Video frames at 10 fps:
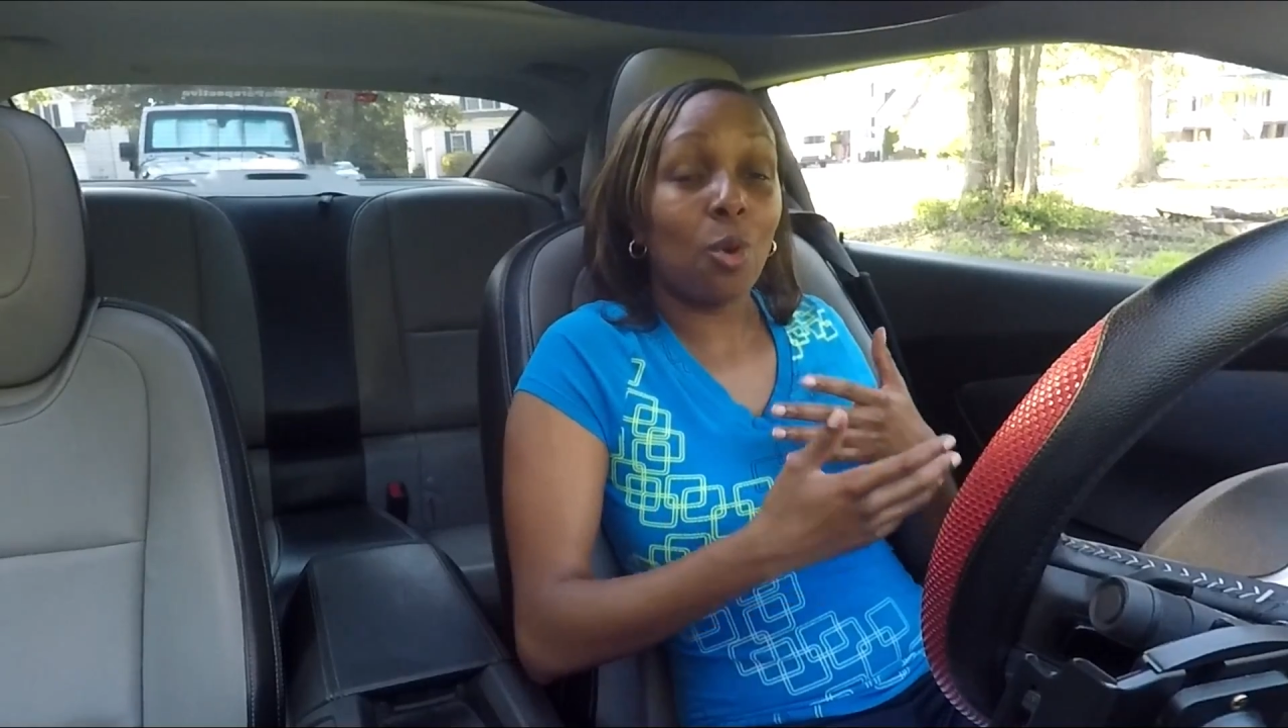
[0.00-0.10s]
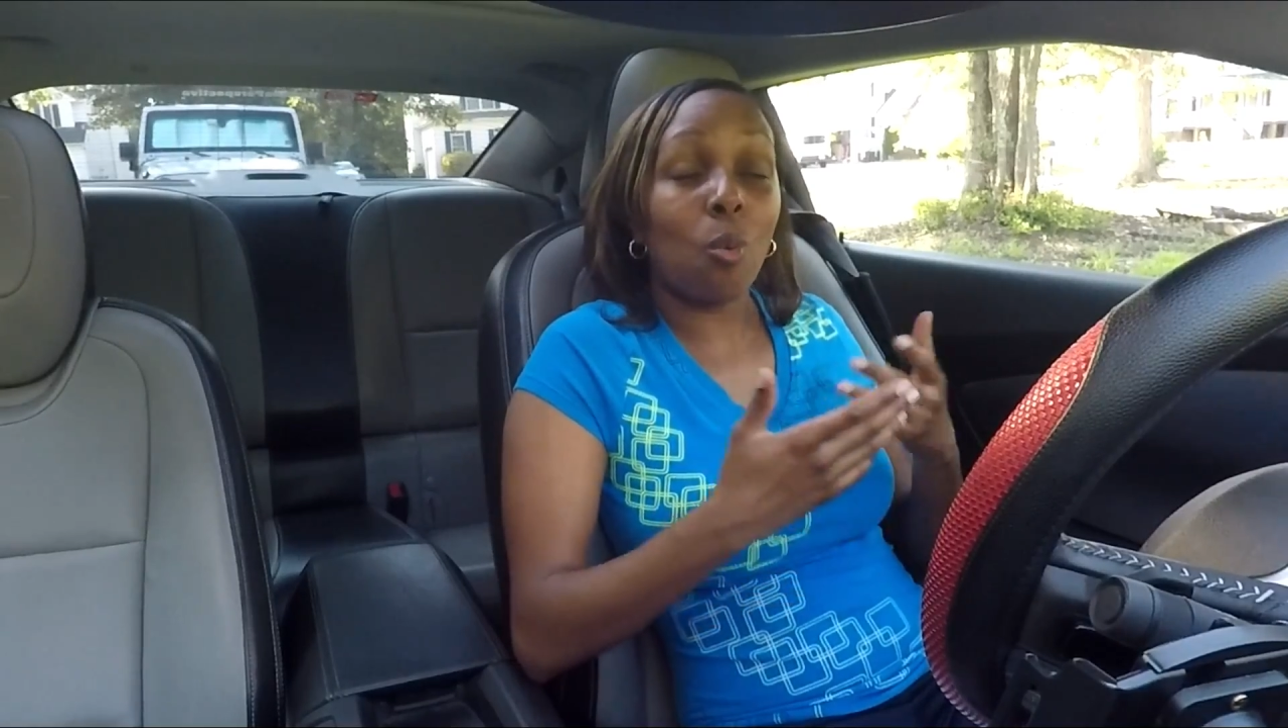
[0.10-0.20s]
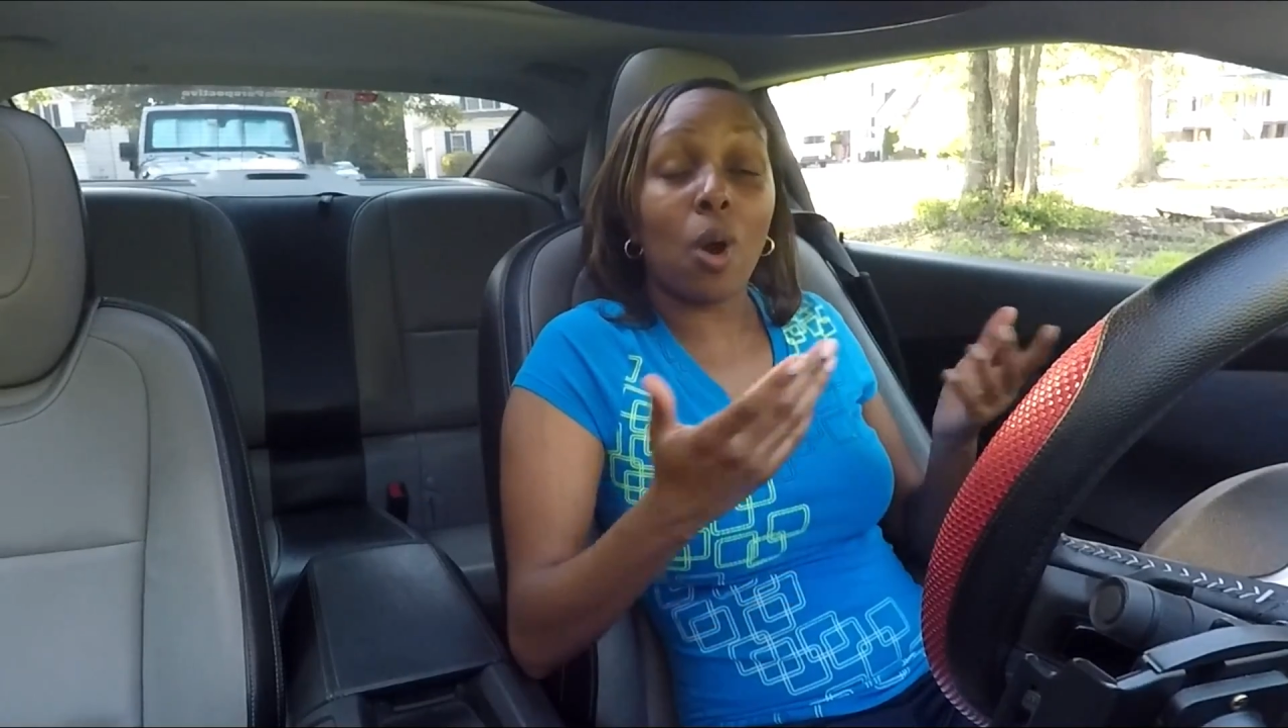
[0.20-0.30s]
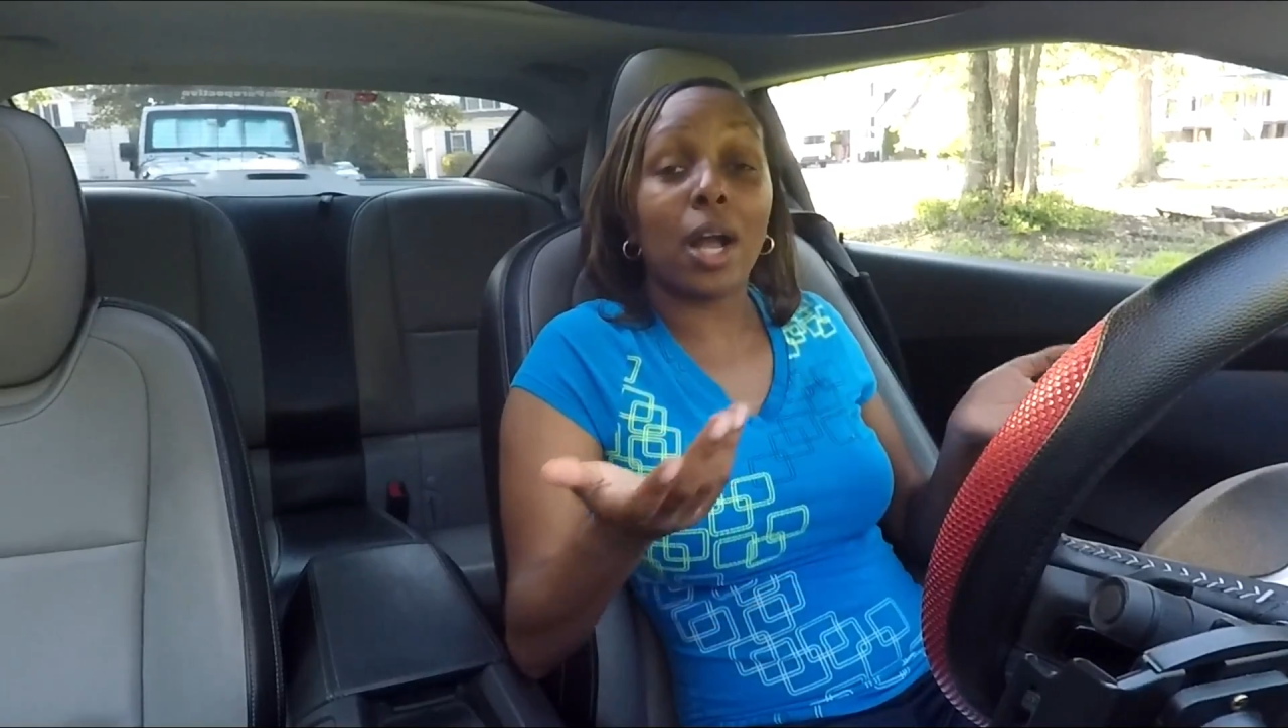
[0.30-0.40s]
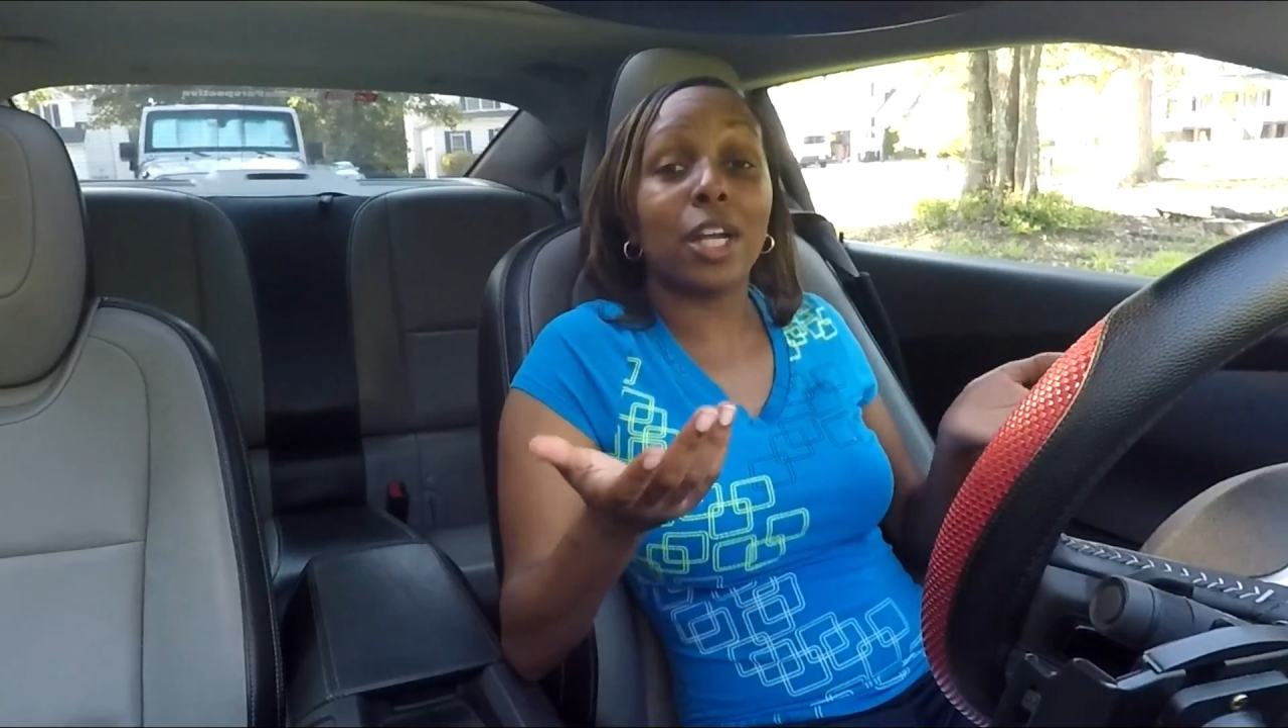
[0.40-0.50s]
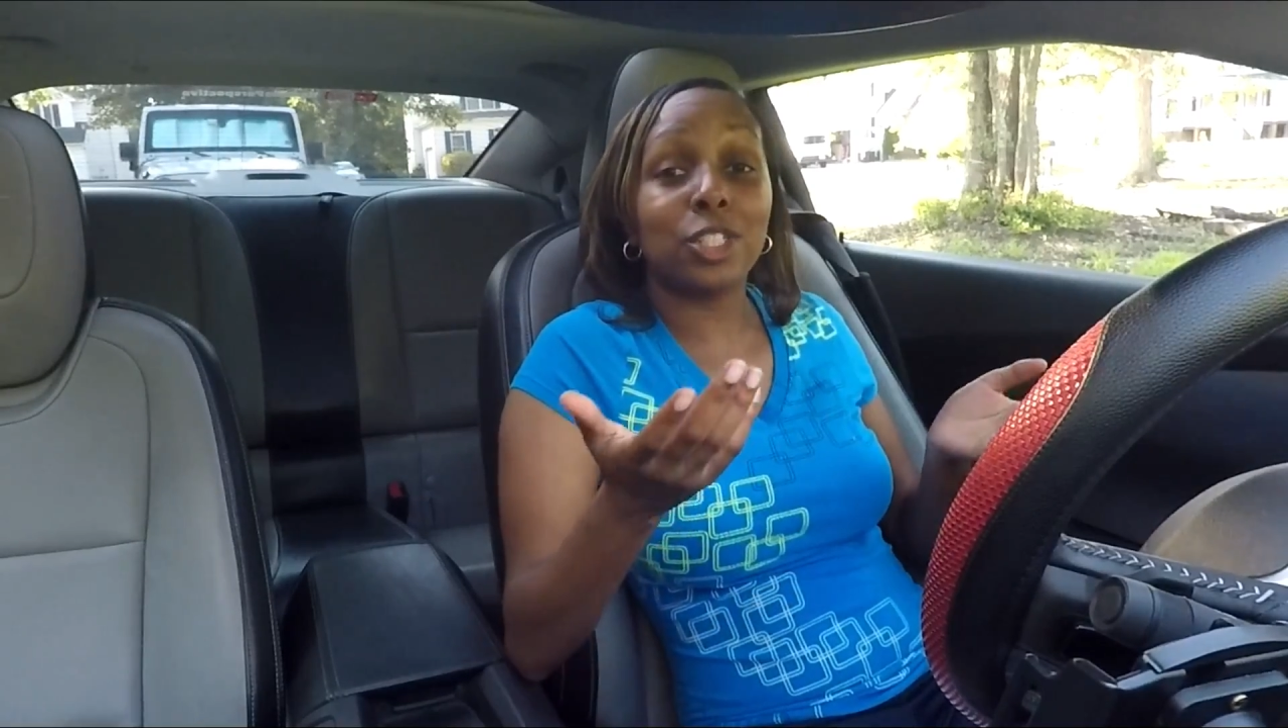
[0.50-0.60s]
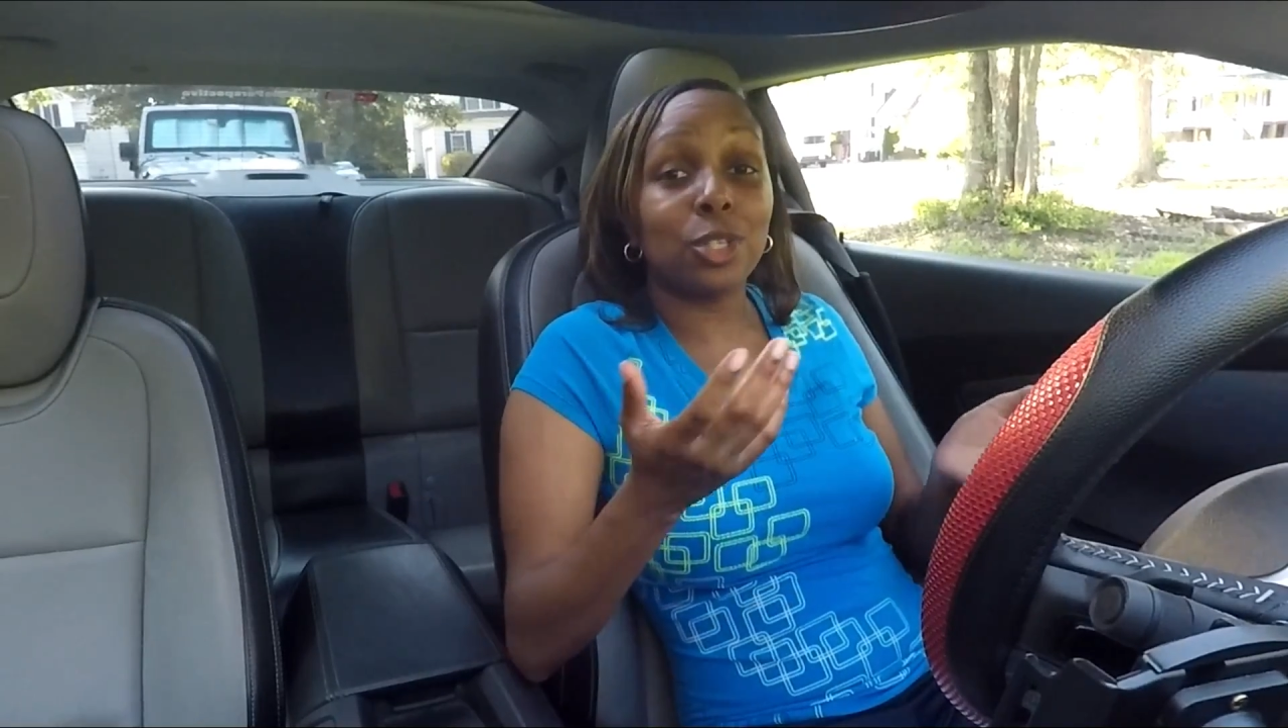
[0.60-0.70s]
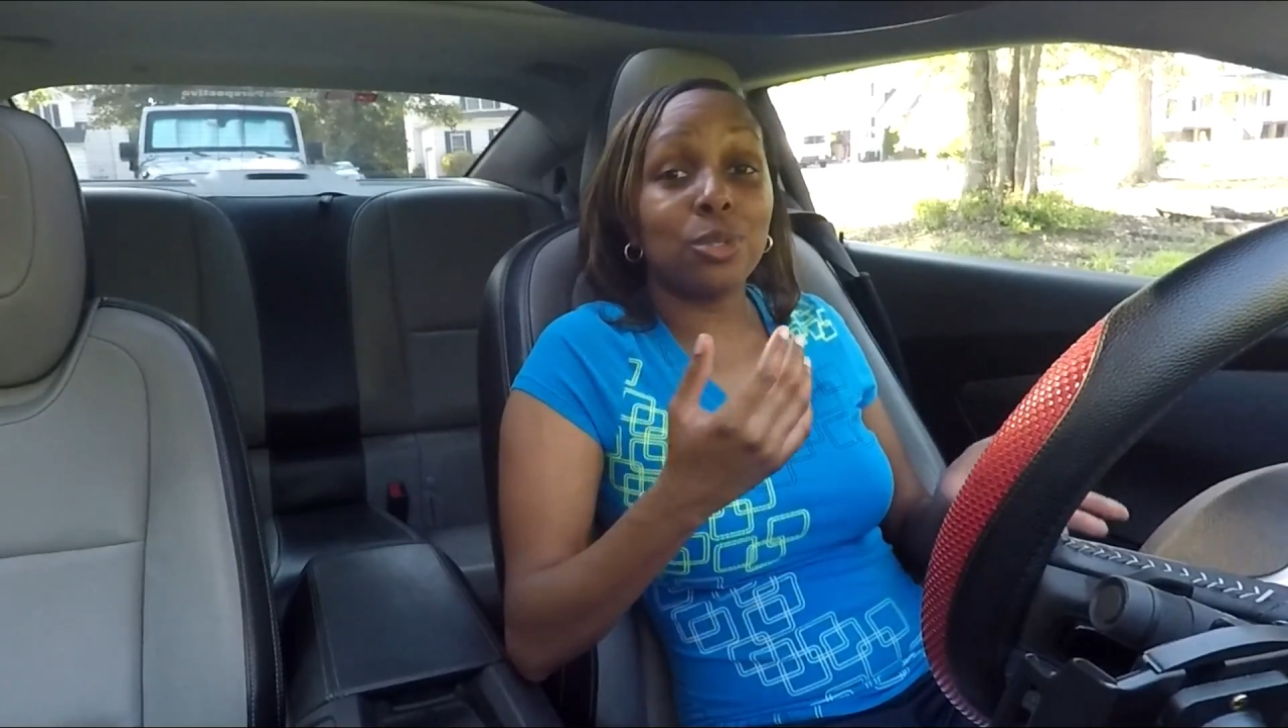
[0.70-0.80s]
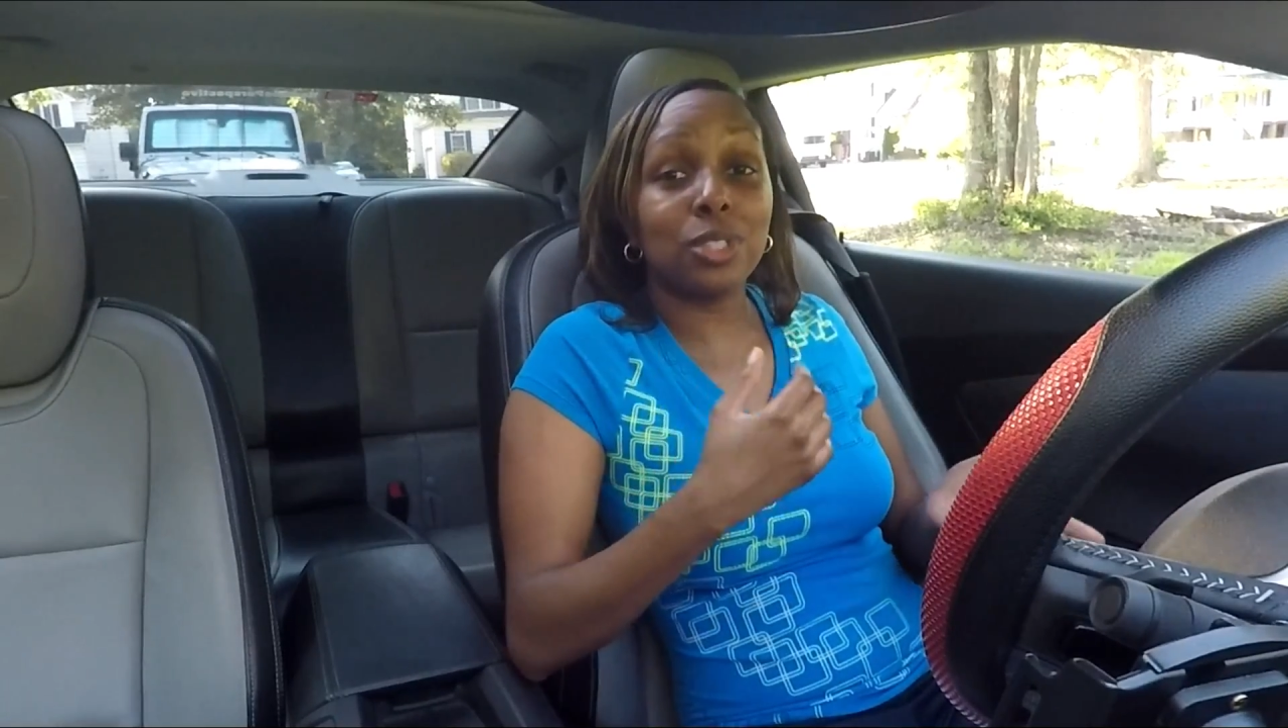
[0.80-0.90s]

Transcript: why I chose